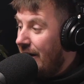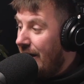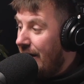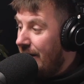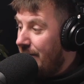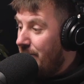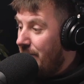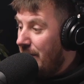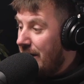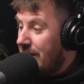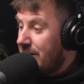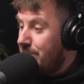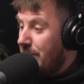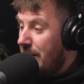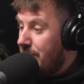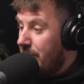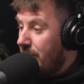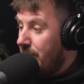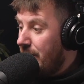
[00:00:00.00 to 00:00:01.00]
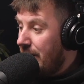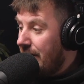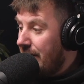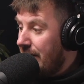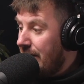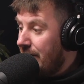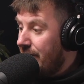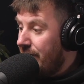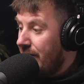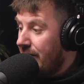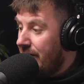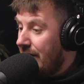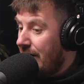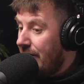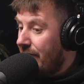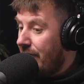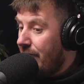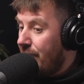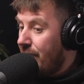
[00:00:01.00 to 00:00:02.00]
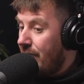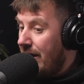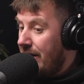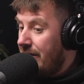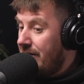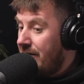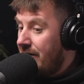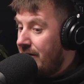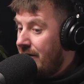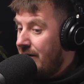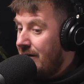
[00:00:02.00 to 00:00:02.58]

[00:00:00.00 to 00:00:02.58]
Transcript: it makes people believe that they have a right